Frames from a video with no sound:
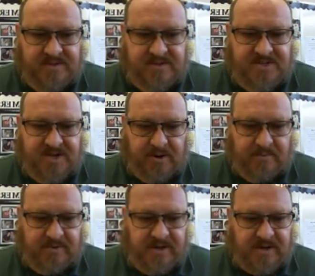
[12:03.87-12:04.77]
so
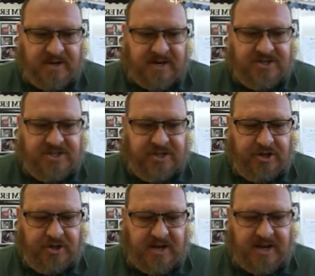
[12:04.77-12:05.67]
here's a
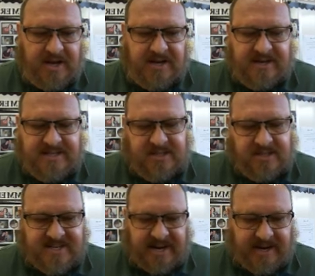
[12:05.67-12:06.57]
nice
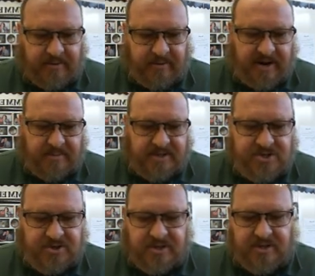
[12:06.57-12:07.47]
little diagram
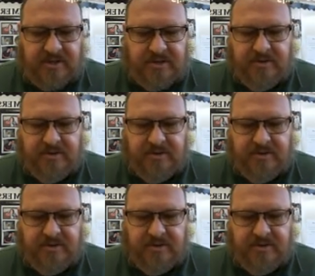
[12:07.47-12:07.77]
that you can